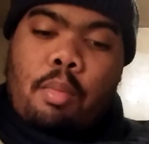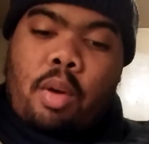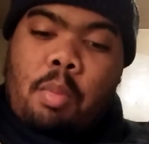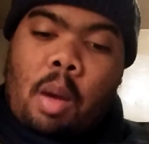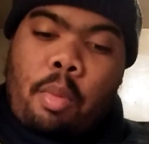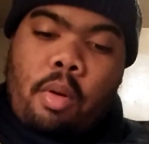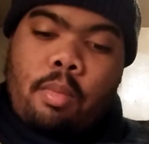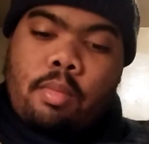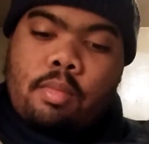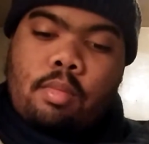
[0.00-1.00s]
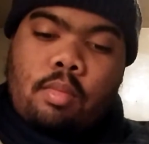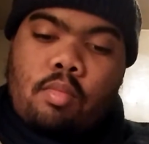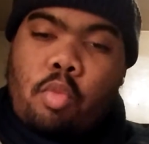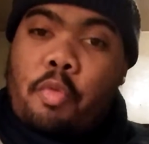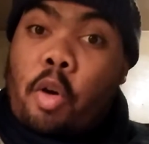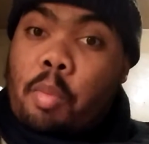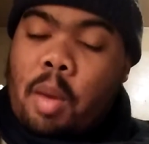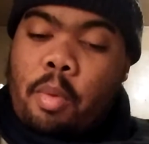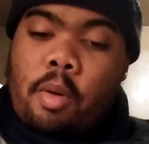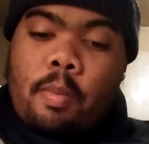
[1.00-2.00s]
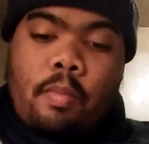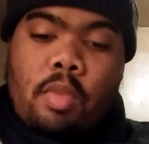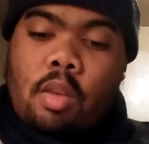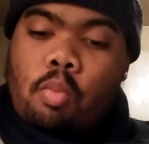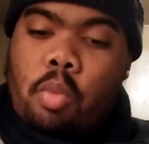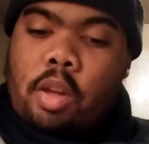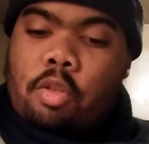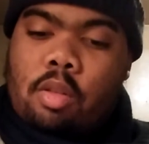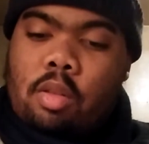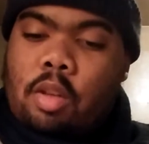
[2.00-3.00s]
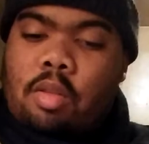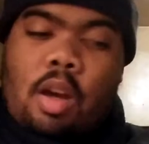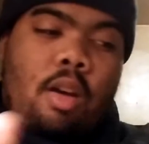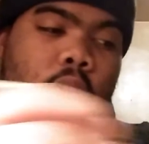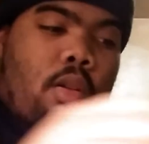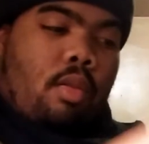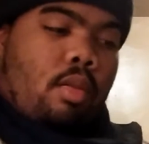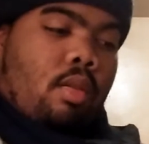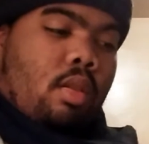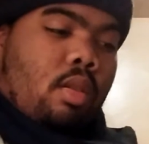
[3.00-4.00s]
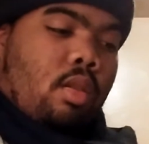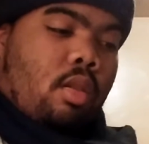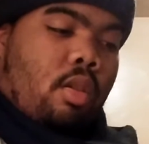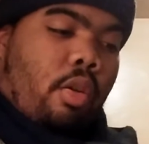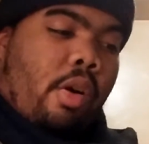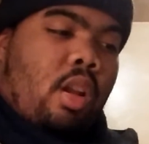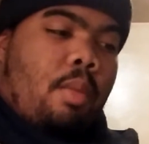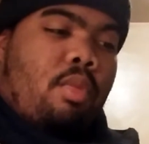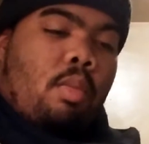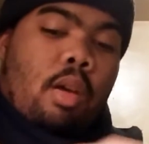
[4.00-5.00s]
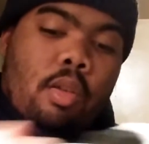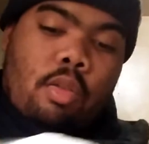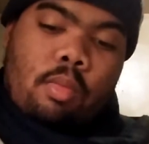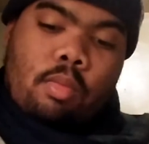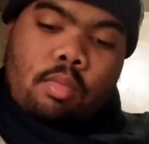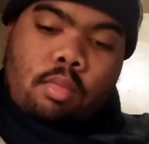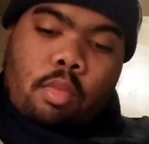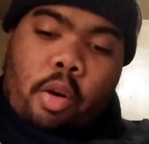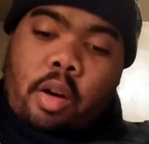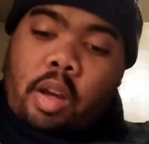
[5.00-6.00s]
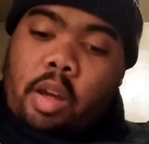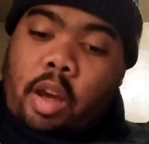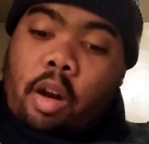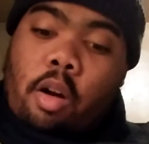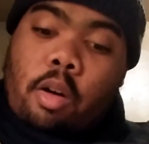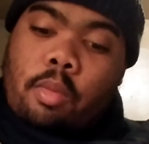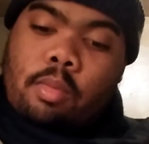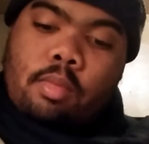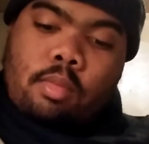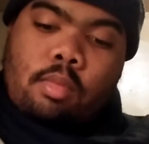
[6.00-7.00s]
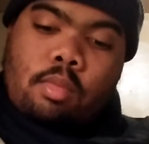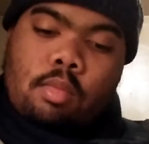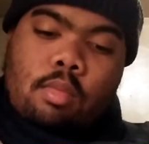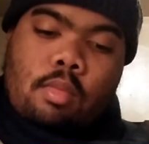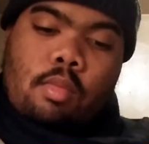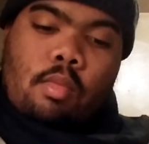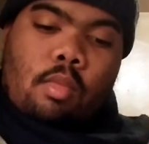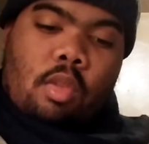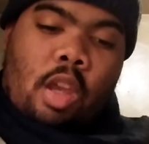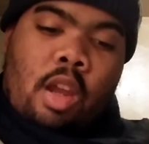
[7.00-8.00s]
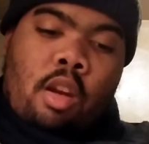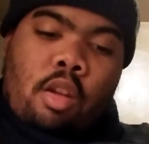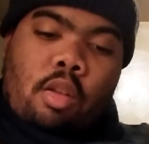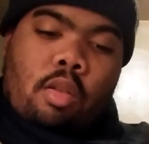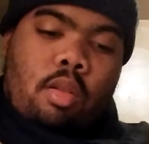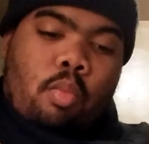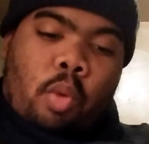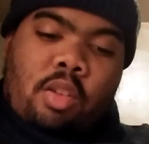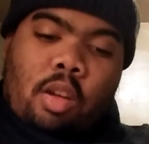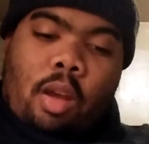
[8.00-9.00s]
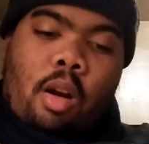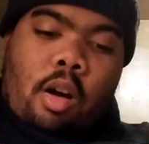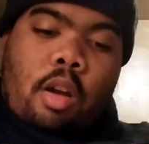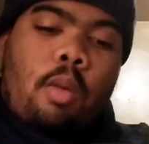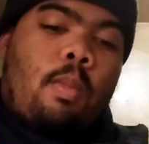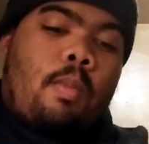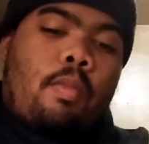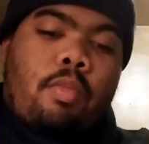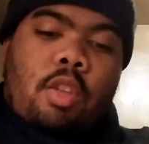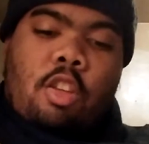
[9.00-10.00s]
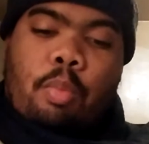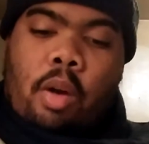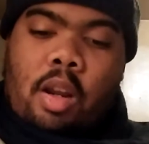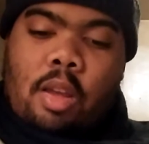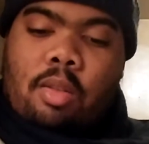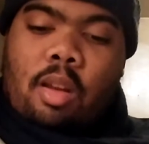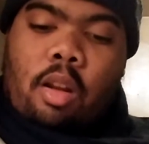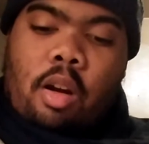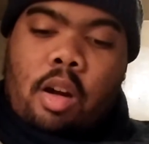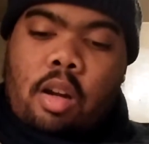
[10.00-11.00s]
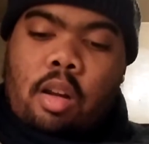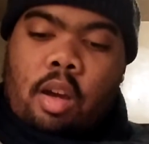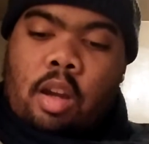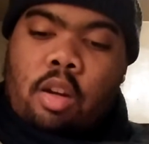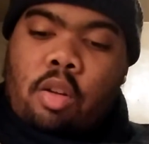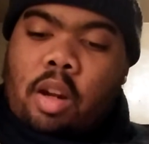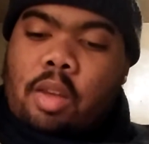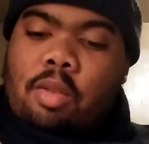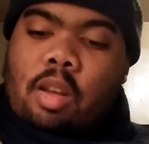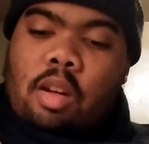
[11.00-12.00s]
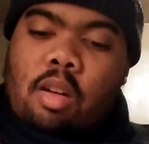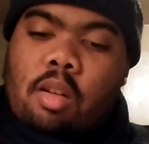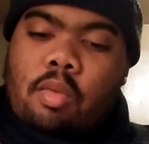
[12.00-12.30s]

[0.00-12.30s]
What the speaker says: printing paper or photo paper, which does not curl up too much or at all. Then once you get that on, you spray the sealant on and you let it sit